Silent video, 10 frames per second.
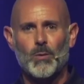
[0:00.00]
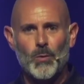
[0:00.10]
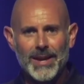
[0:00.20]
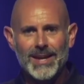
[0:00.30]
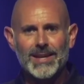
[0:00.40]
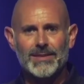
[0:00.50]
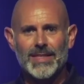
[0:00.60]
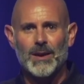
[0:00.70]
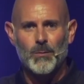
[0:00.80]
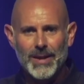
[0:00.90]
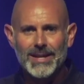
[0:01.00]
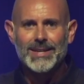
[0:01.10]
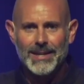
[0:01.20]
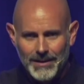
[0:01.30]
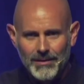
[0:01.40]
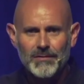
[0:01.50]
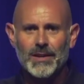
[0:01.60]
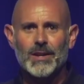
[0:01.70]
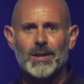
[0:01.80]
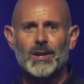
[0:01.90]
we that we give
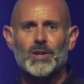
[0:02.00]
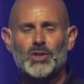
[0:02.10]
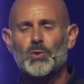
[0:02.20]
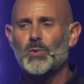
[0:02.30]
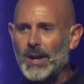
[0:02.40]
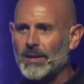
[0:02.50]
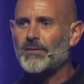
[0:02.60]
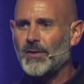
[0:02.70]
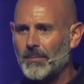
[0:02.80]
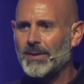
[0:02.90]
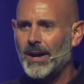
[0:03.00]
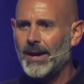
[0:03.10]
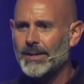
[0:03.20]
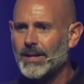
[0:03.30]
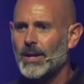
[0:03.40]
to running from God